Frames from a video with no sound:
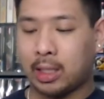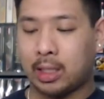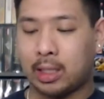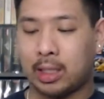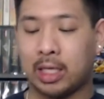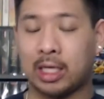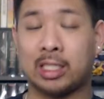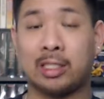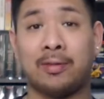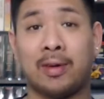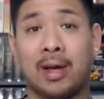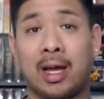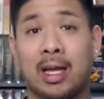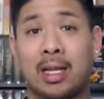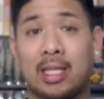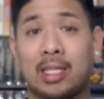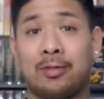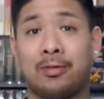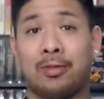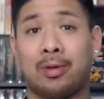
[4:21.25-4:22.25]
Next find
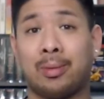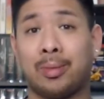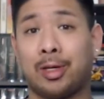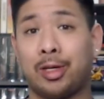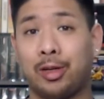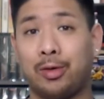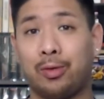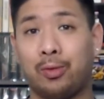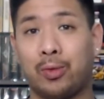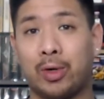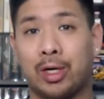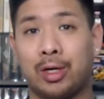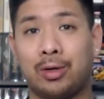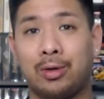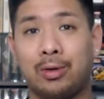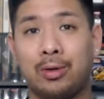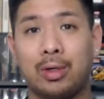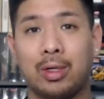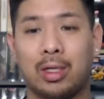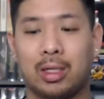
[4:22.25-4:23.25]
is from
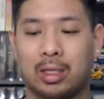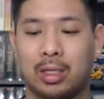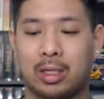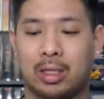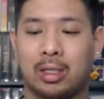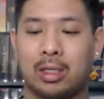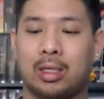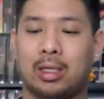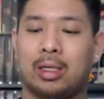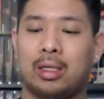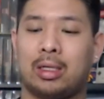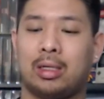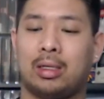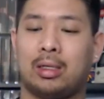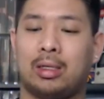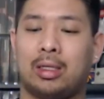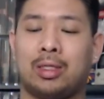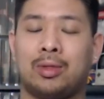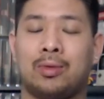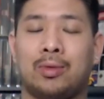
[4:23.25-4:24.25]
Goodwill.
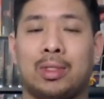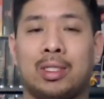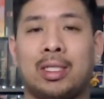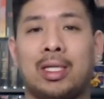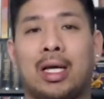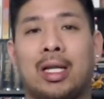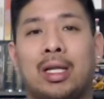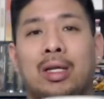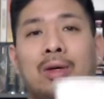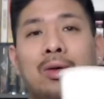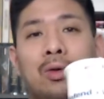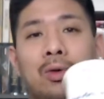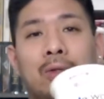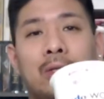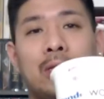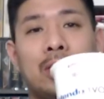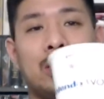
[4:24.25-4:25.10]
This one's kind of cool. This